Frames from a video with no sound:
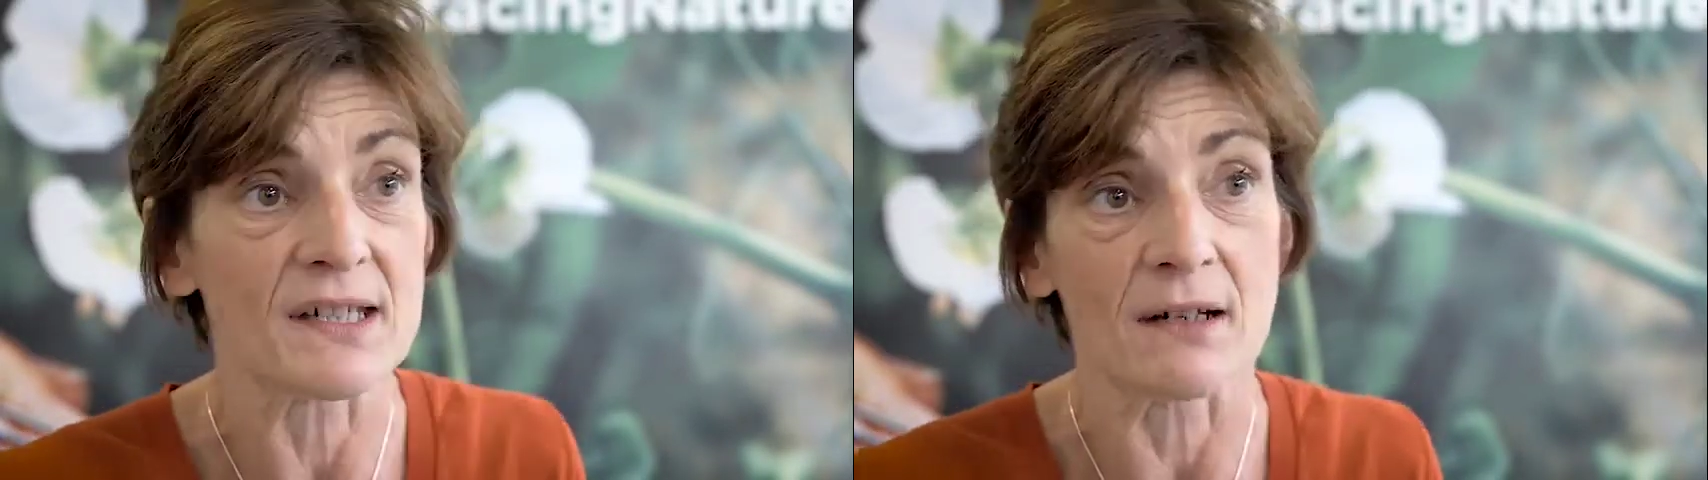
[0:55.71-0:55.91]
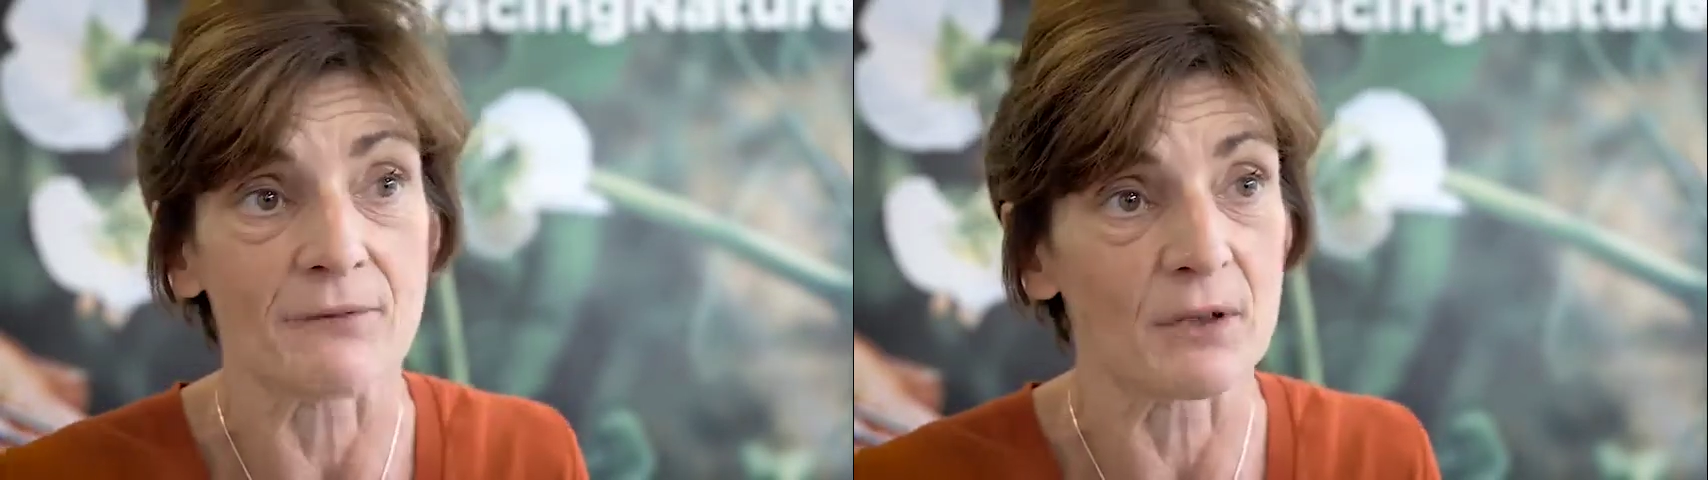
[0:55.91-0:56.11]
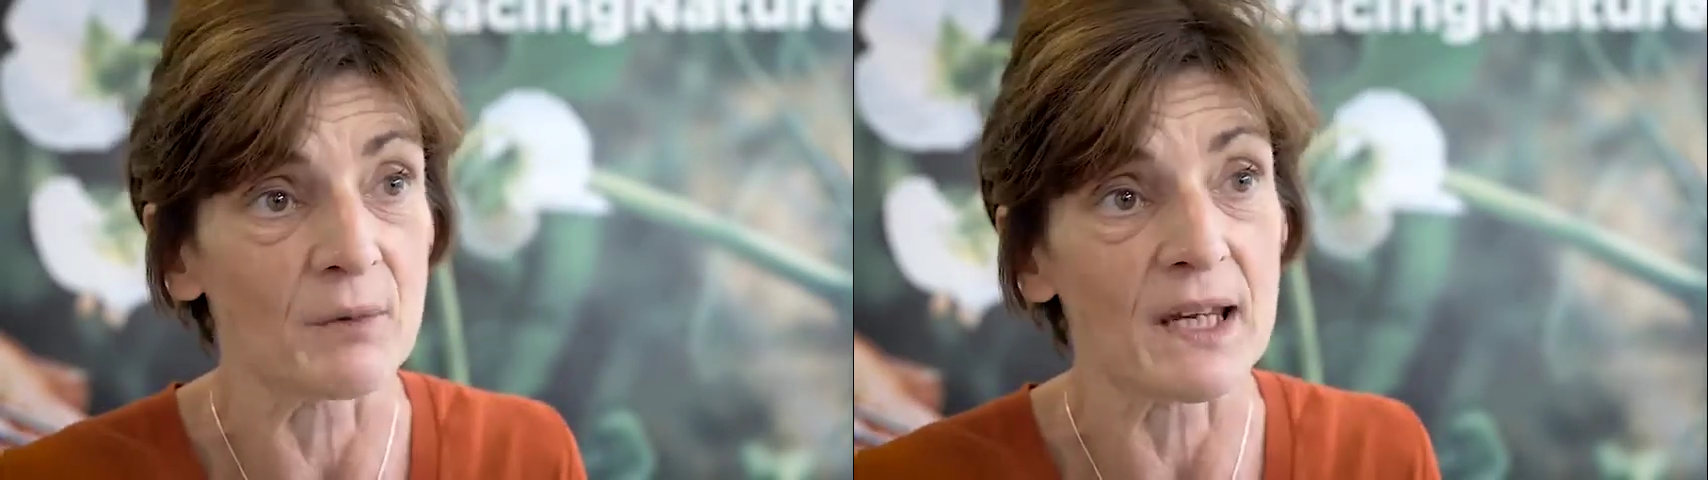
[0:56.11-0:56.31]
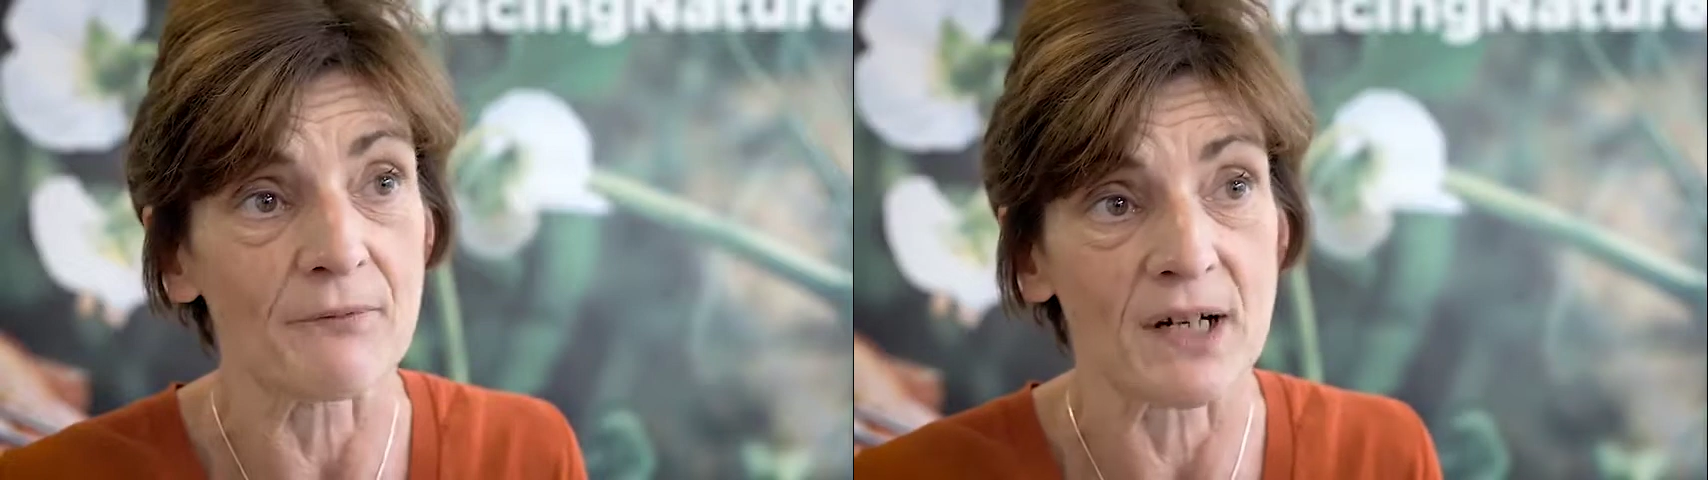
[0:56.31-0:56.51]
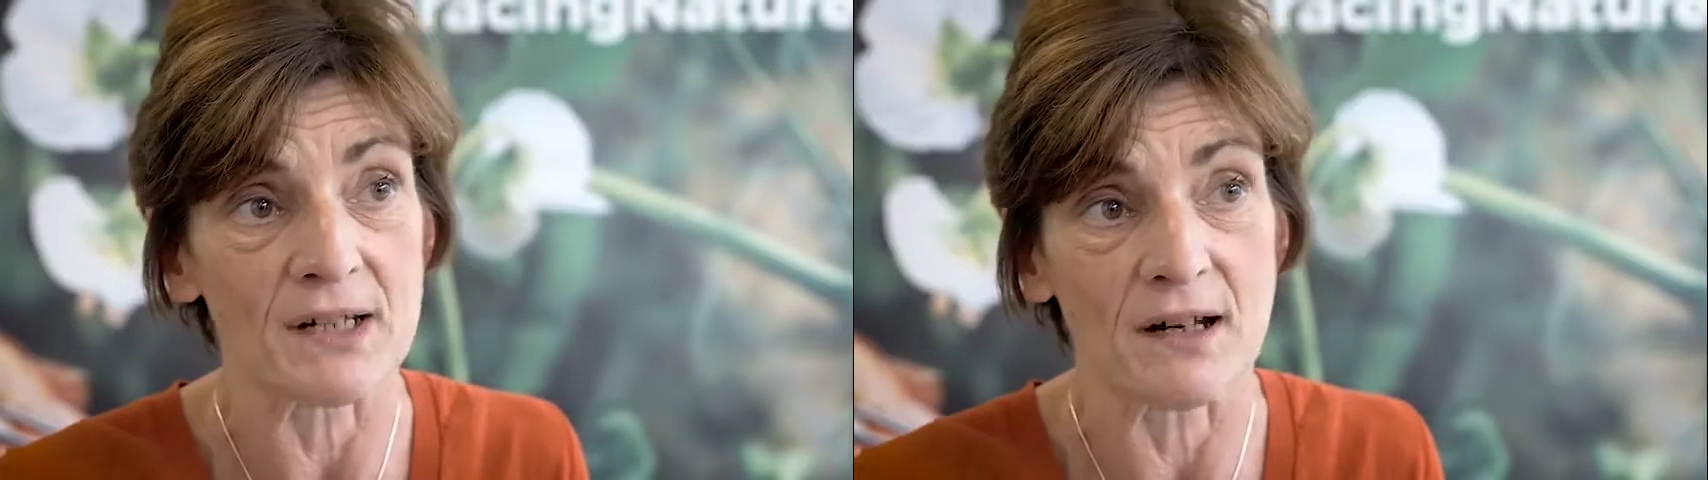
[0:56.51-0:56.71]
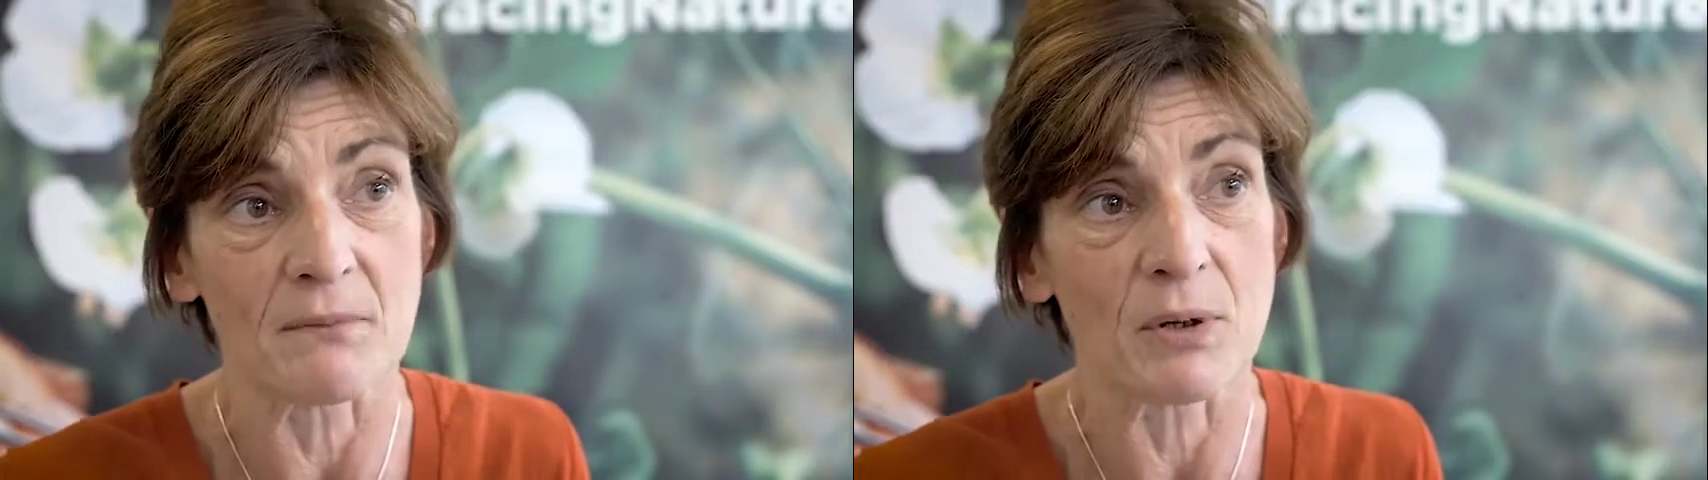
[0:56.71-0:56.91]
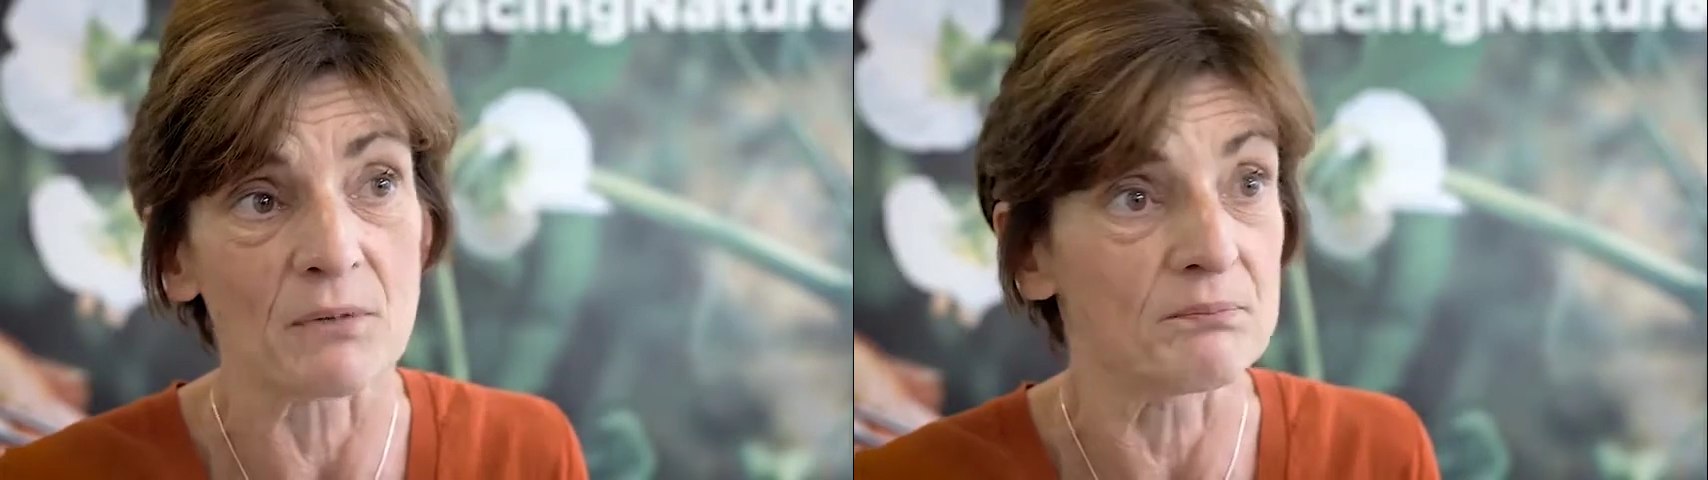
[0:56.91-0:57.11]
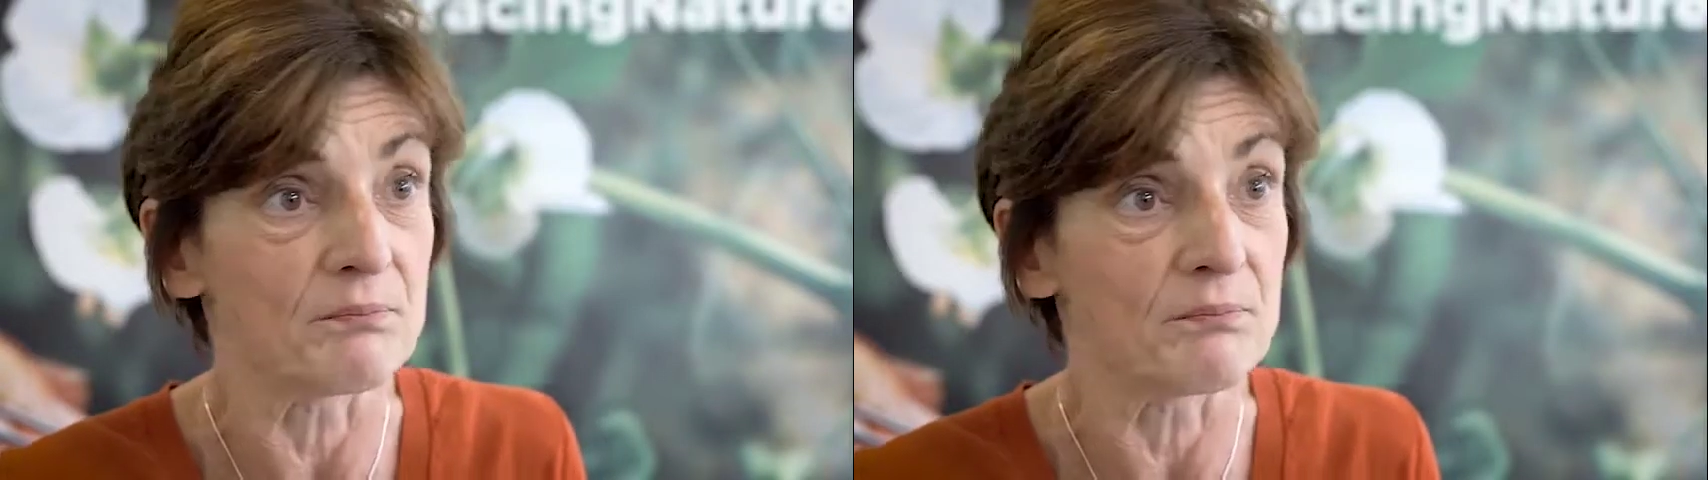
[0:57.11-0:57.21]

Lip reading: So for a wheat, for example,